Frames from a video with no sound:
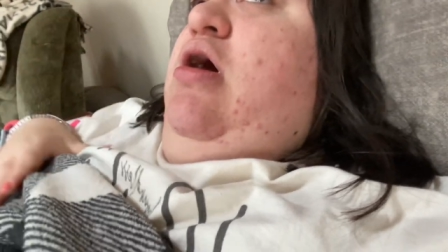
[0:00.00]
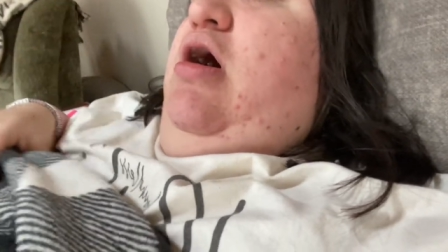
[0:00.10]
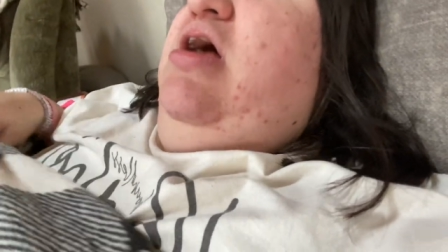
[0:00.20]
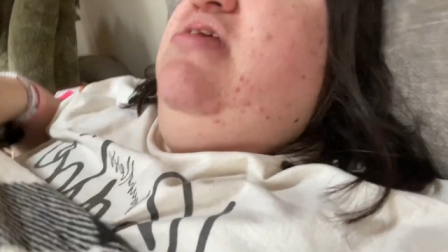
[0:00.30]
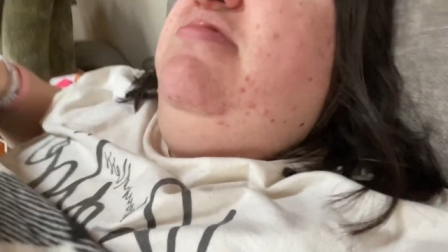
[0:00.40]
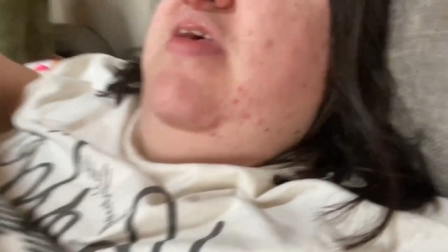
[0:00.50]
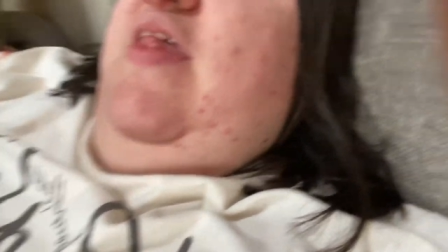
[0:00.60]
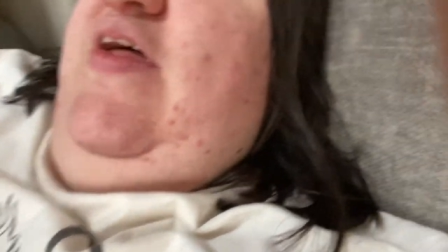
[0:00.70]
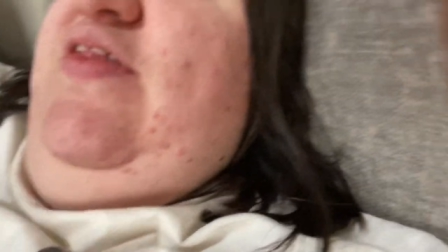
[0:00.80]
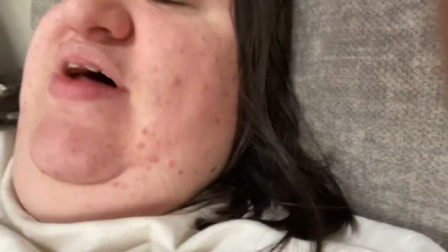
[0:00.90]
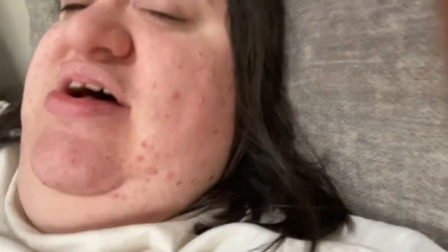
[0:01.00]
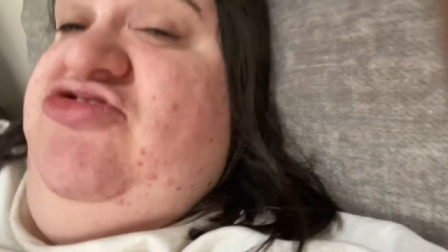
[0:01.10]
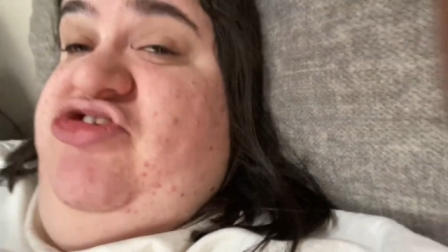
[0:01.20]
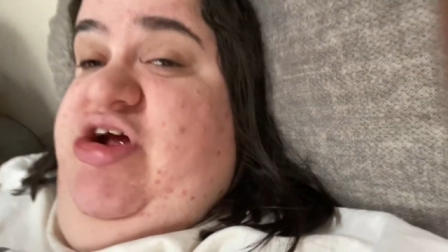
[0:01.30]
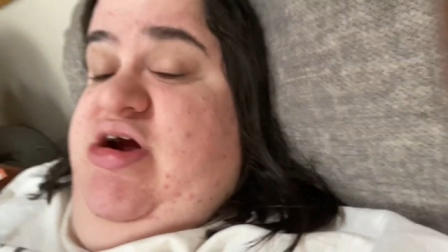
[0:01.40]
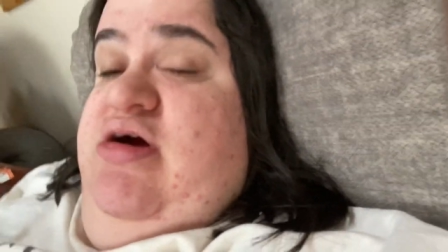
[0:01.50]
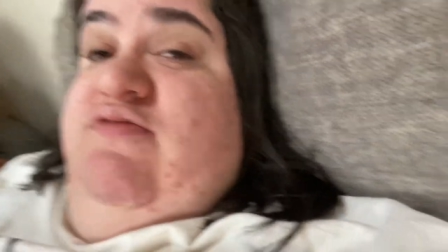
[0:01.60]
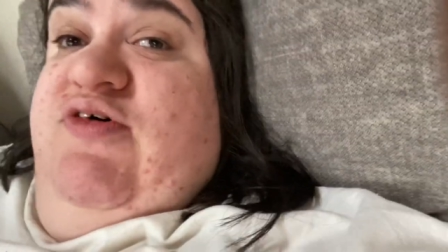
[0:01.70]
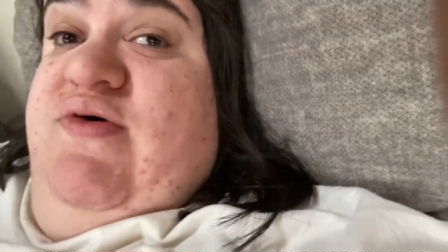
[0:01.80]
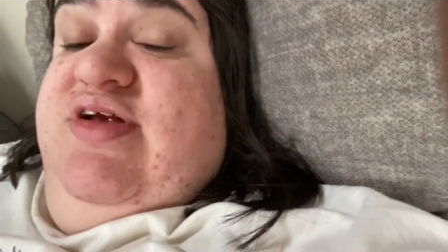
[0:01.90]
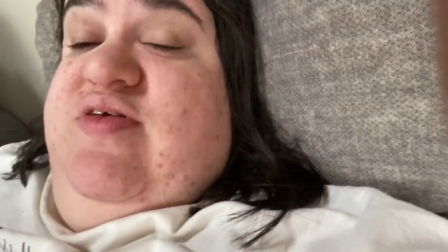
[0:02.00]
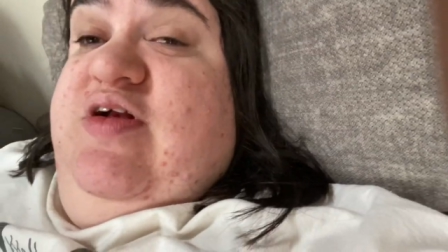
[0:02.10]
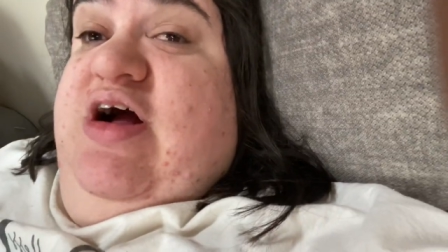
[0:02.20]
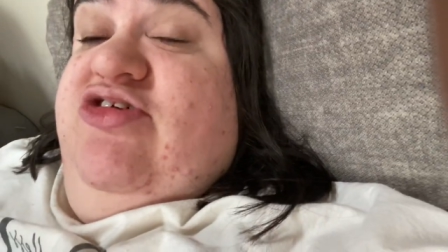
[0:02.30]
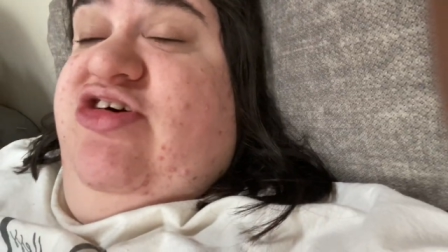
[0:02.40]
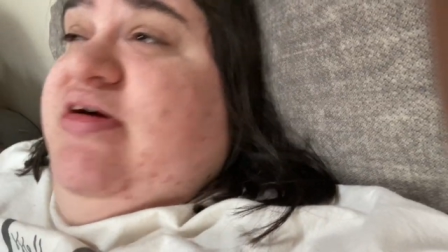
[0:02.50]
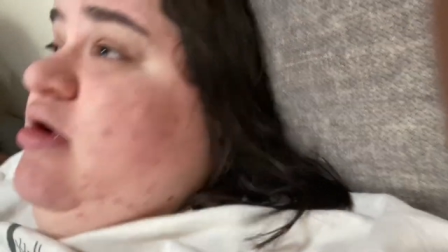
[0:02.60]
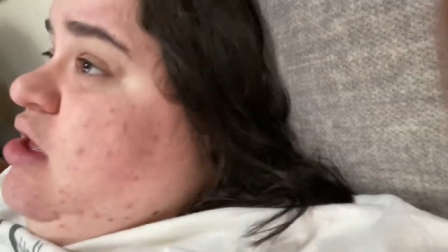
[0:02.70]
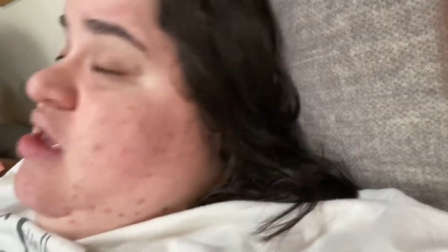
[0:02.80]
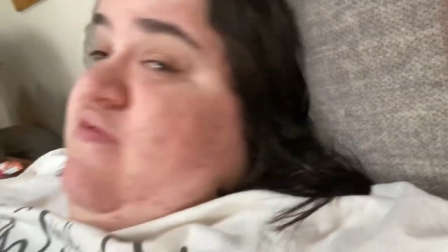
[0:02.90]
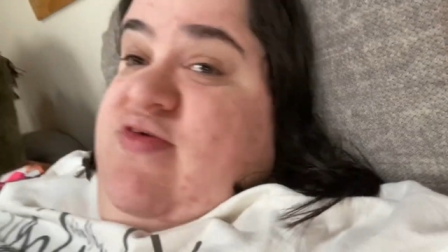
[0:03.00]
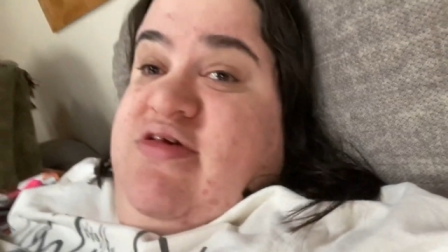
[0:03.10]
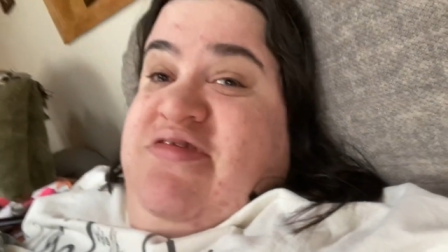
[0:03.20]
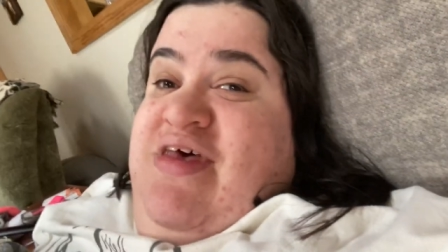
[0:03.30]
honestly, like the last year of going to the doctor feels